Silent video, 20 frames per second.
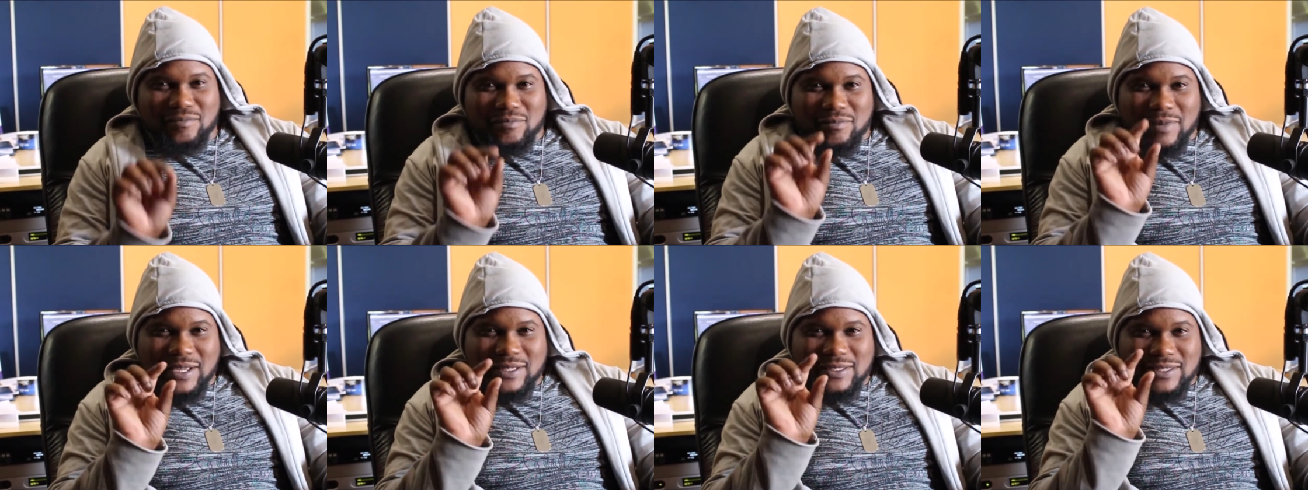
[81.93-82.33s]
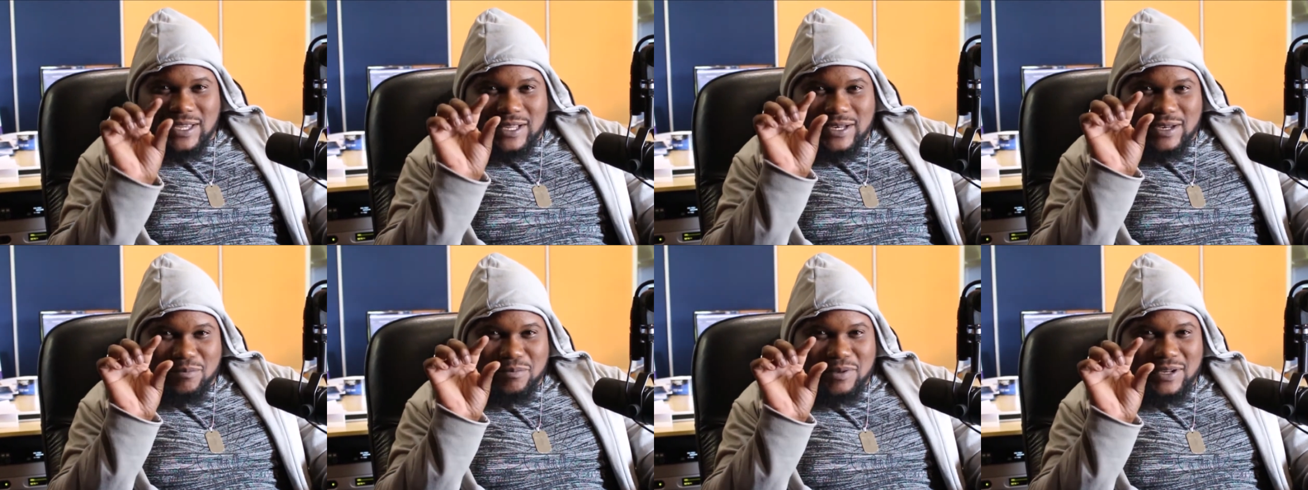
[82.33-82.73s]

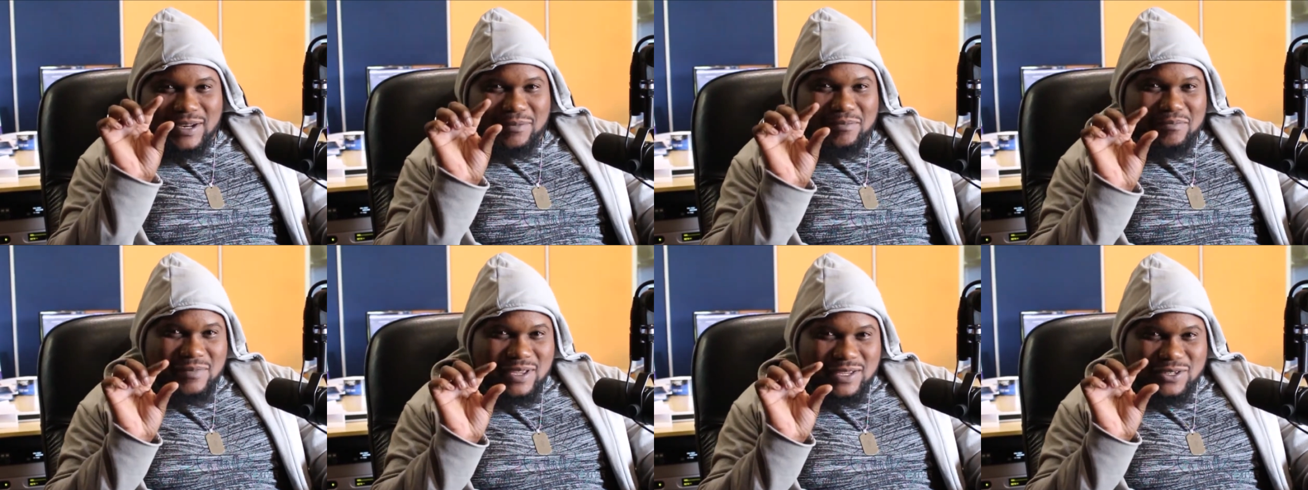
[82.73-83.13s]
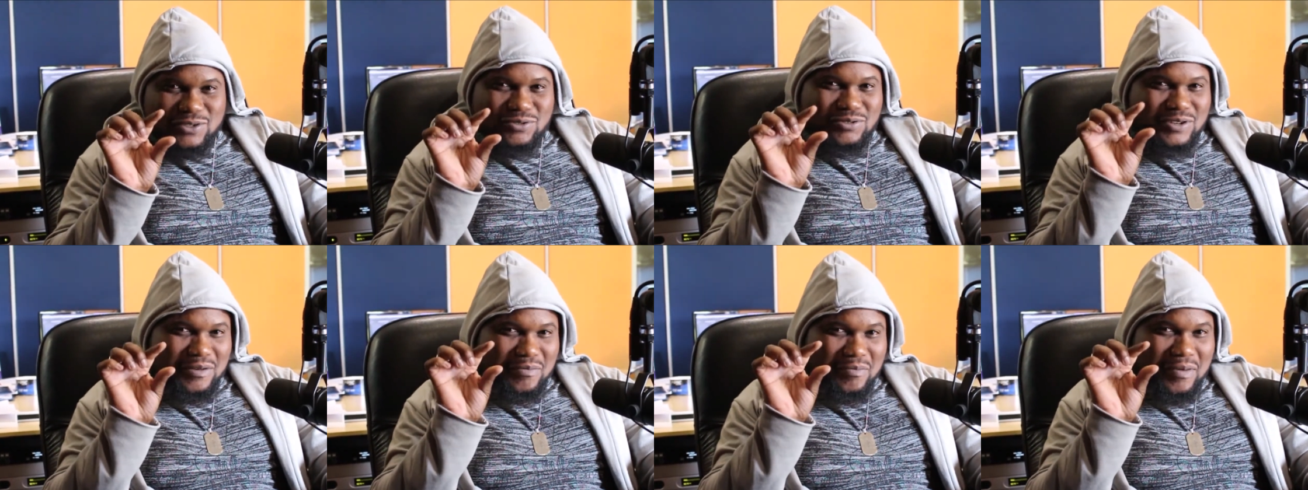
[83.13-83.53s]
Maintain a bit of
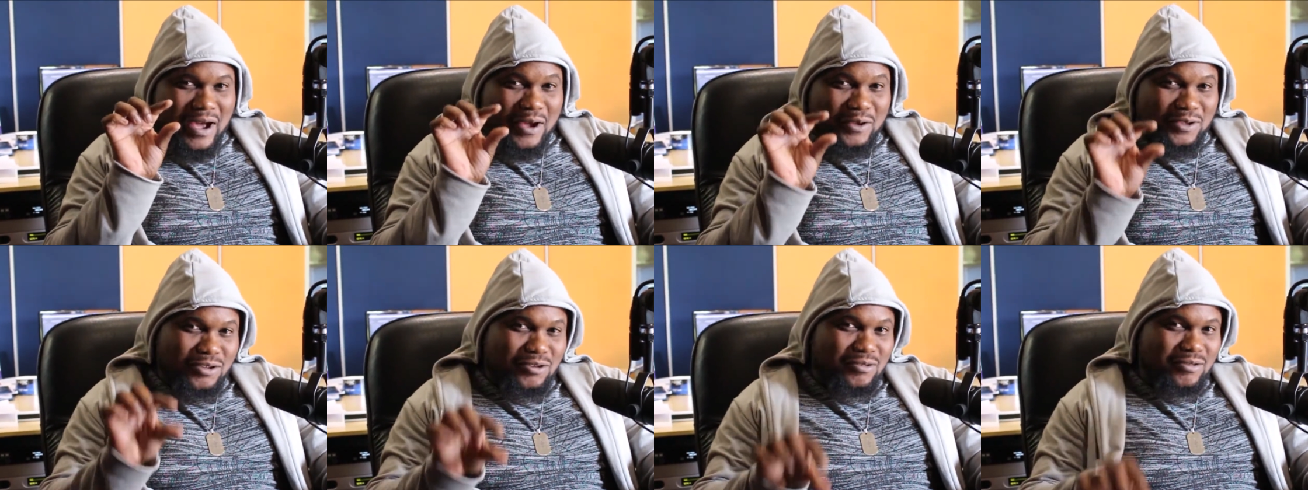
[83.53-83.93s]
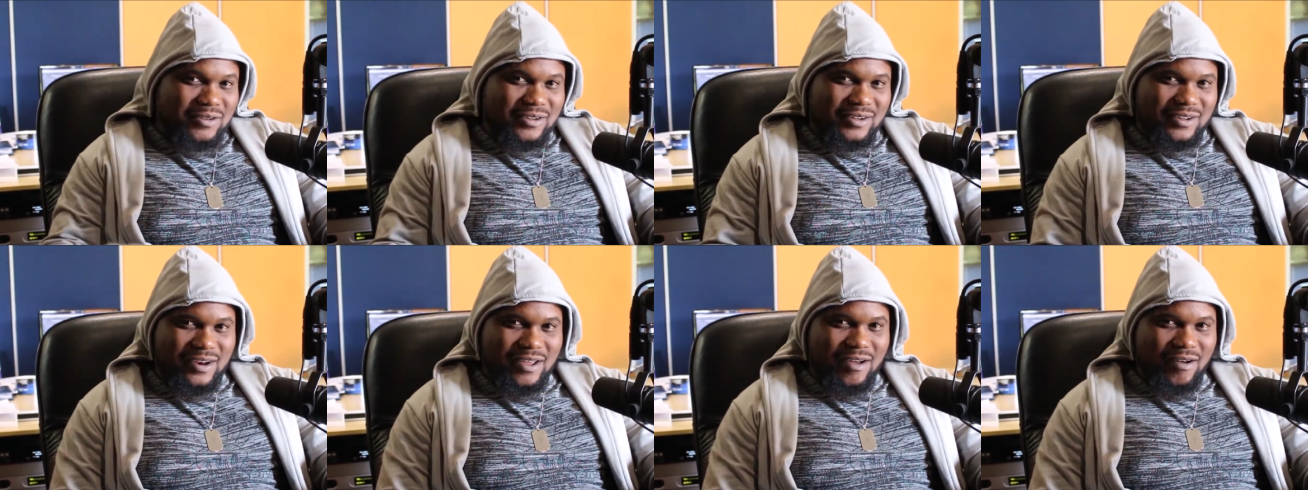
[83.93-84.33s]
mystery about you,
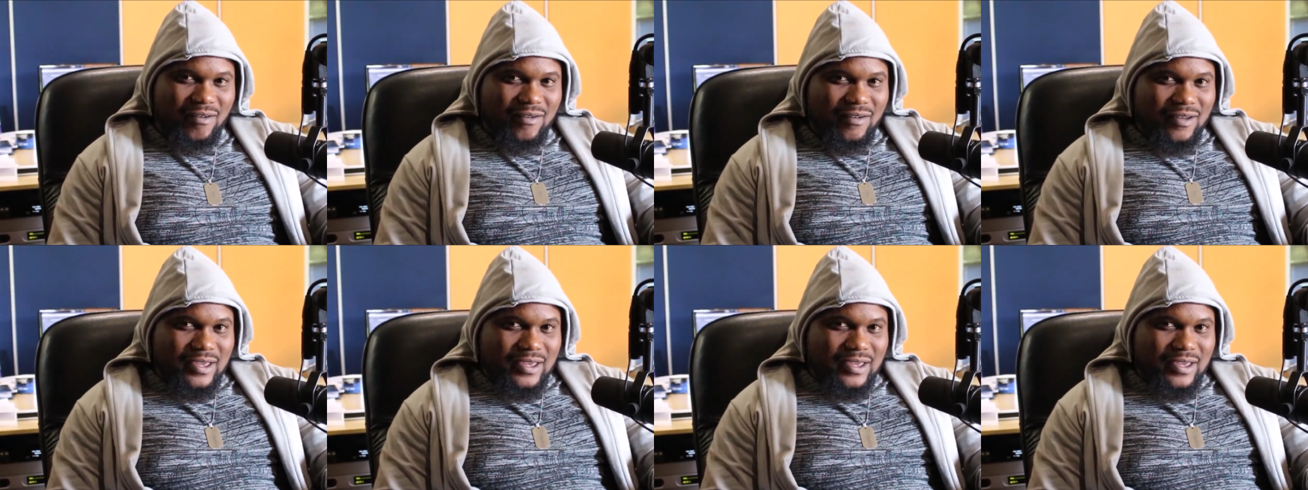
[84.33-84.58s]
you know.